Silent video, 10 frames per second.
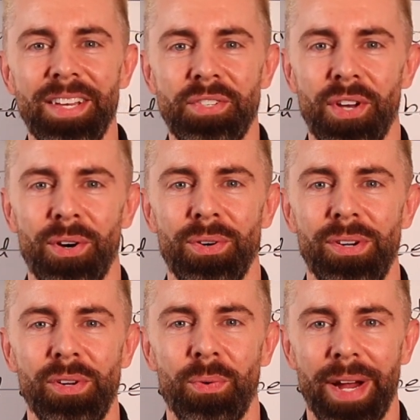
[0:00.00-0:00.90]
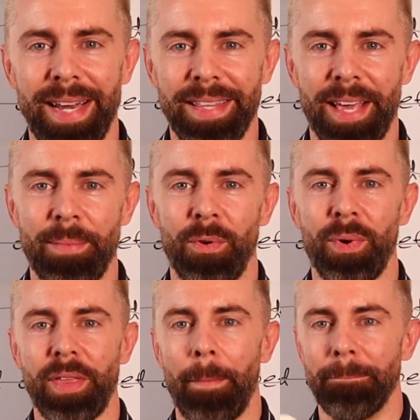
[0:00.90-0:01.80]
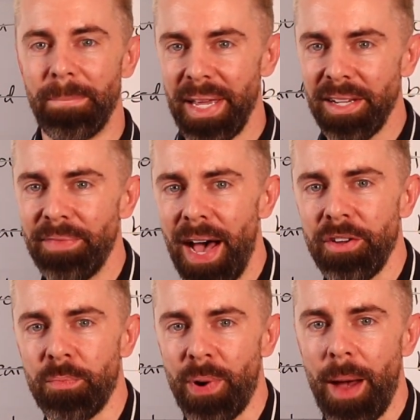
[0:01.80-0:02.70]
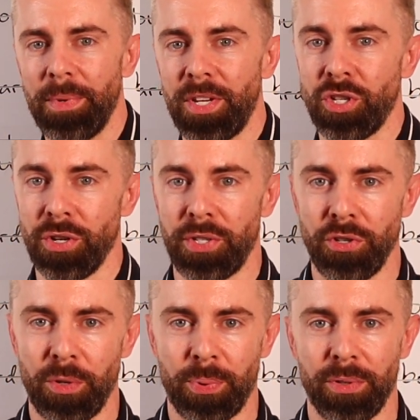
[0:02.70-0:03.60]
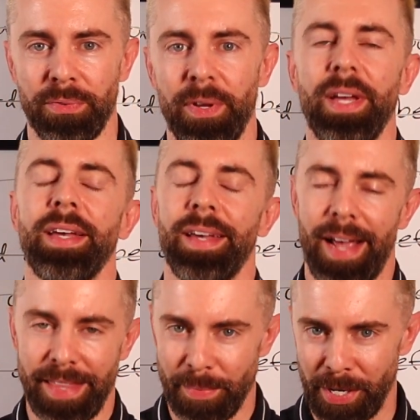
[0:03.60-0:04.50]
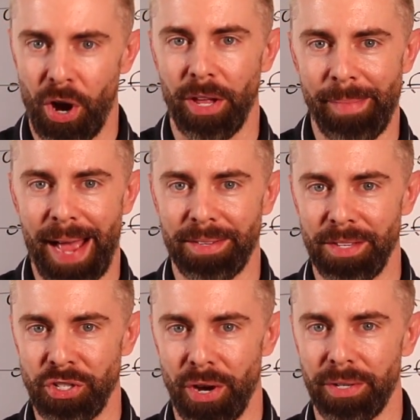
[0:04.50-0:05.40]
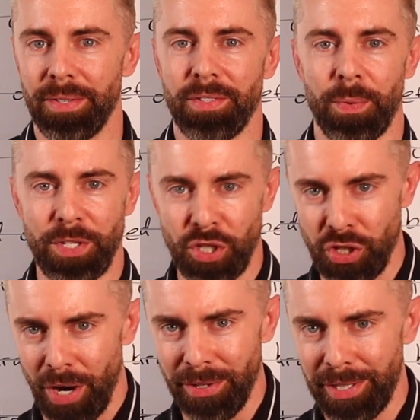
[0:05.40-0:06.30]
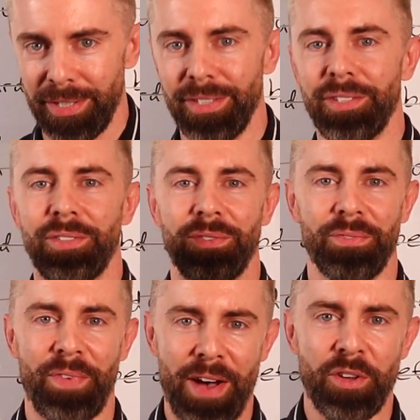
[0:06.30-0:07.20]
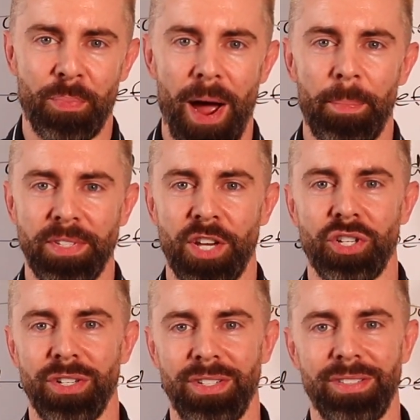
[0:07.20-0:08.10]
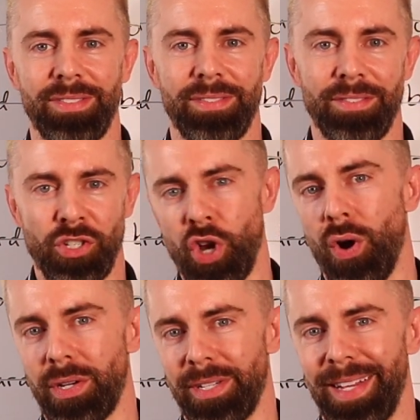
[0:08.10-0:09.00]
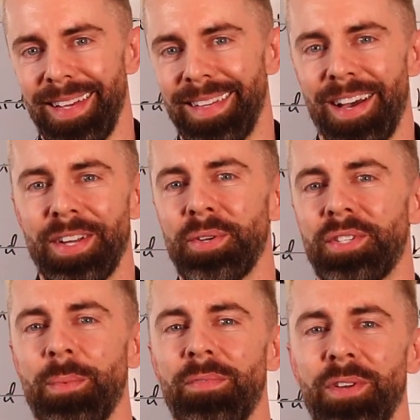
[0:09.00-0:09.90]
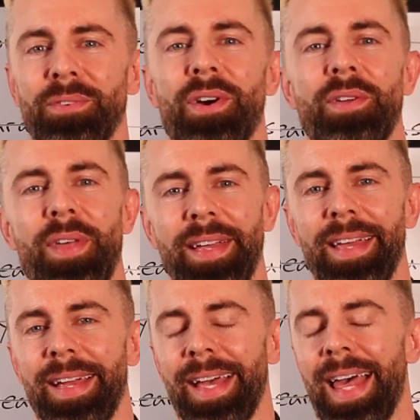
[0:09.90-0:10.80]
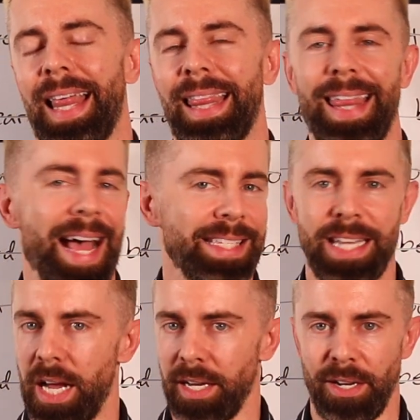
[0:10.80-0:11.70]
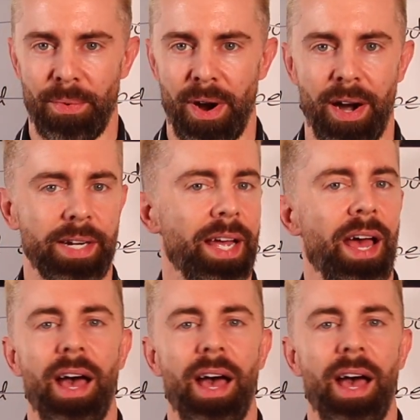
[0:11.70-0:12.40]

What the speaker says: So we're hitting them with a big value proposition or social proof, and then we're calling back to the joke. So it's joke, value proposition, joke. Now I know some of you are thinking, that's not going to work.